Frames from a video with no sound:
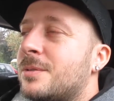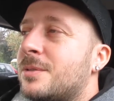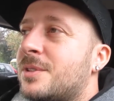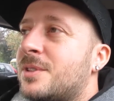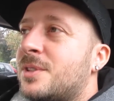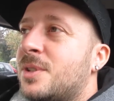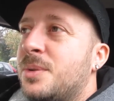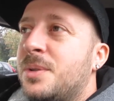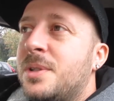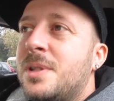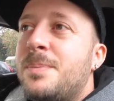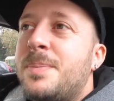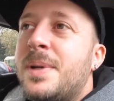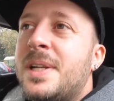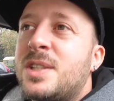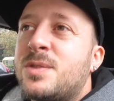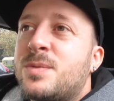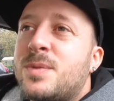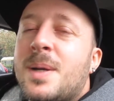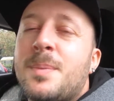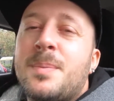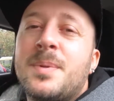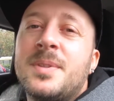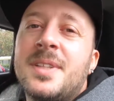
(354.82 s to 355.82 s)
two of the best
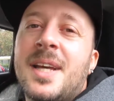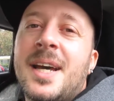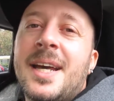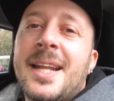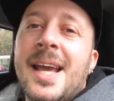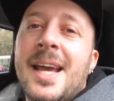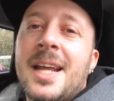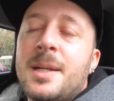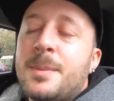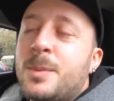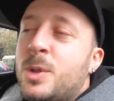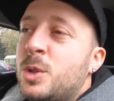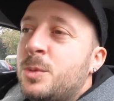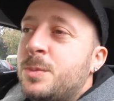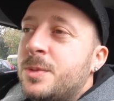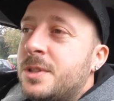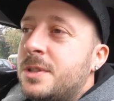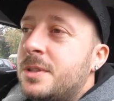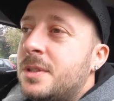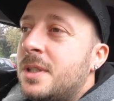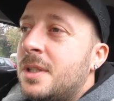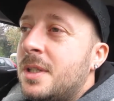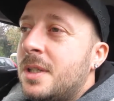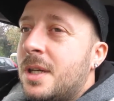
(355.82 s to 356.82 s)
rappers out there at the
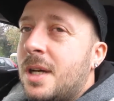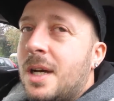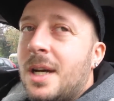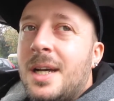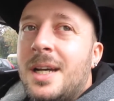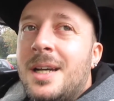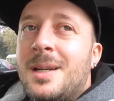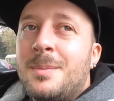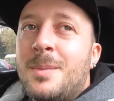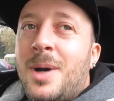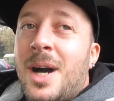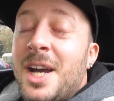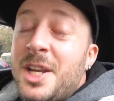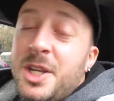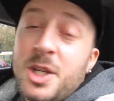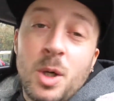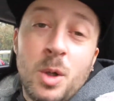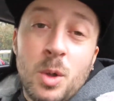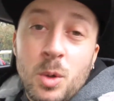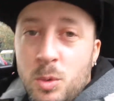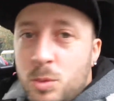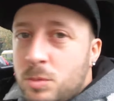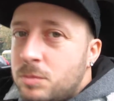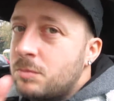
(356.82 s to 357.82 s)
moment. Um, I
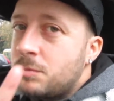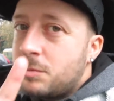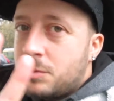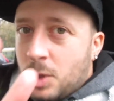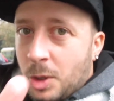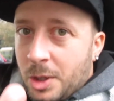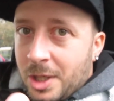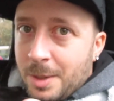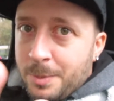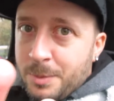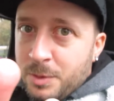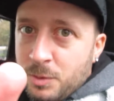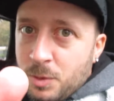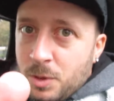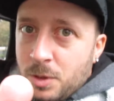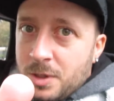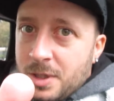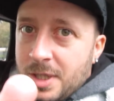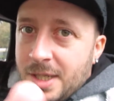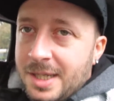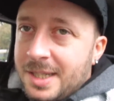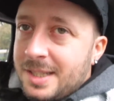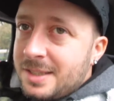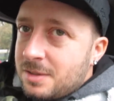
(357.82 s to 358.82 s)
know, don't get me wrong,
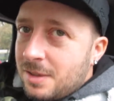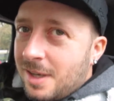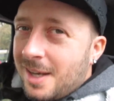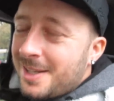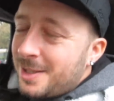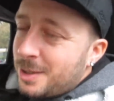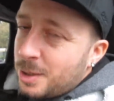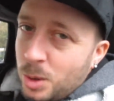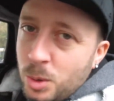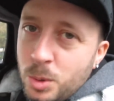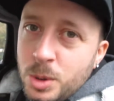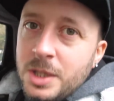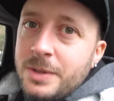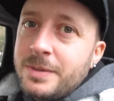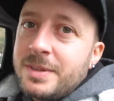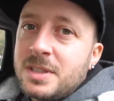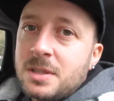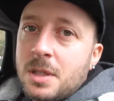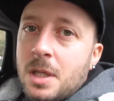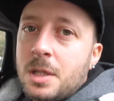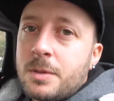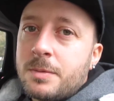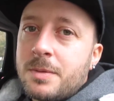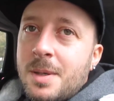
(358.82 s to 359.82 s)
guys. I know there
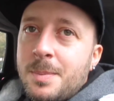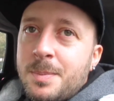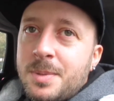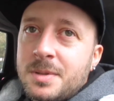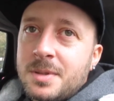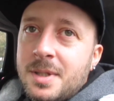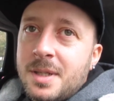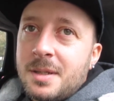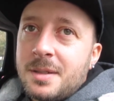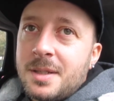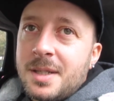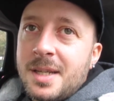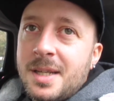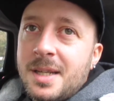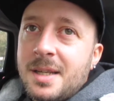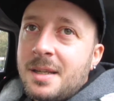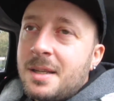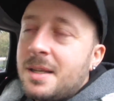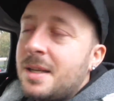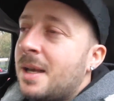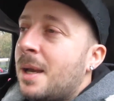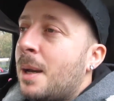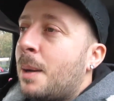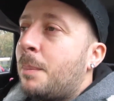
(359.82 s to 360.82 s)
is other rappers out there,
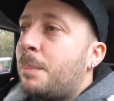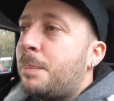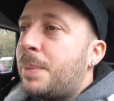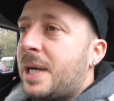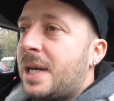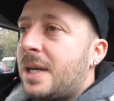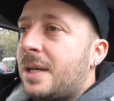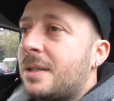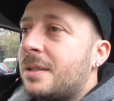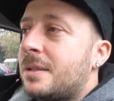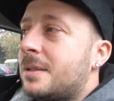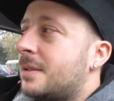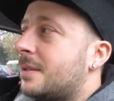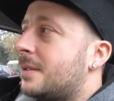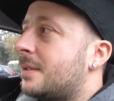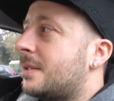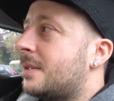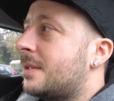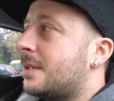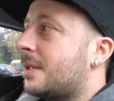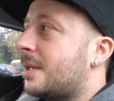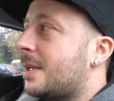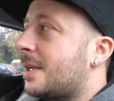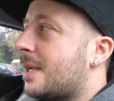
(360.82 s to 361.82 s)
but
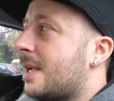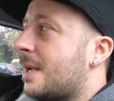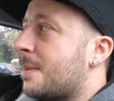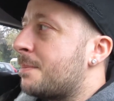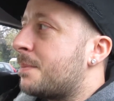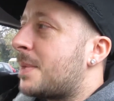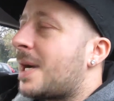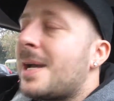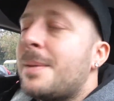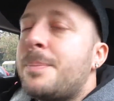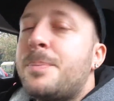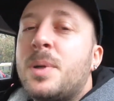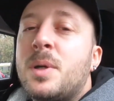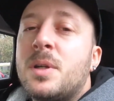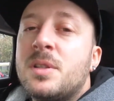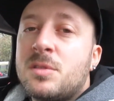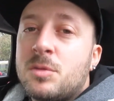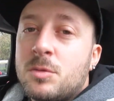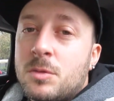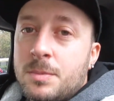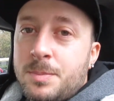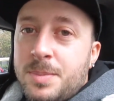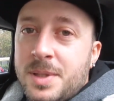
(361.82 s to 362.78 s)
in my personal